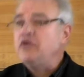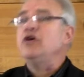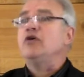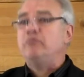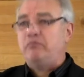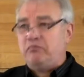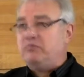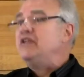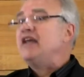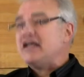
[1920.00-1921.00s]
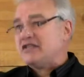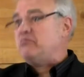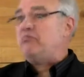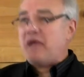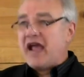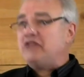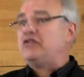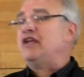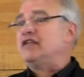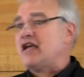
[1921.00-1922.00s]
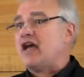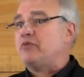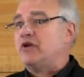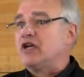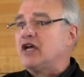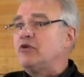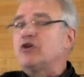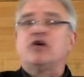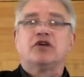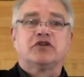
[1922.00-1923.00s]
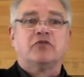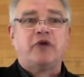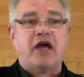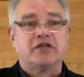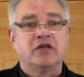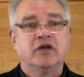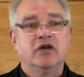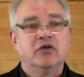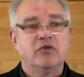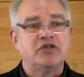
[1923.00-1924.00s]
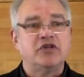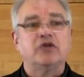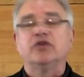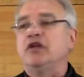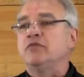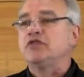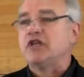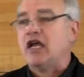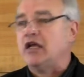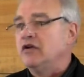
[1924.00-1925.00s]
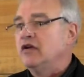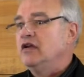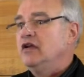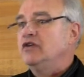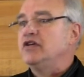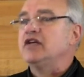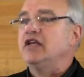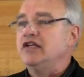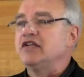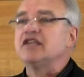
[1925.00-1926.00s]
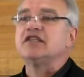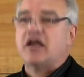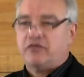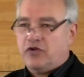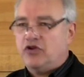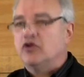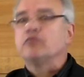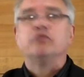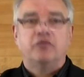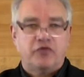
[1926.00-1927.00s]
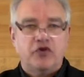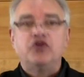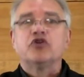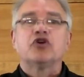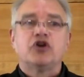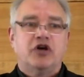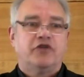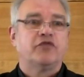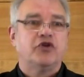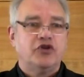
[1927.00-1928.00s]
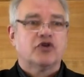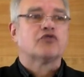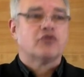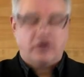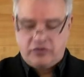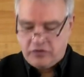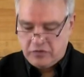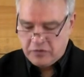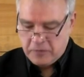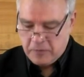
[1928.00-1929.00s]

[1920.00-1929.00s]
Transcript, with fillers: Even though, yes, bad things happen and come across our paths. What does the old hymn say? He does, he does that for your, for your good, for your growth.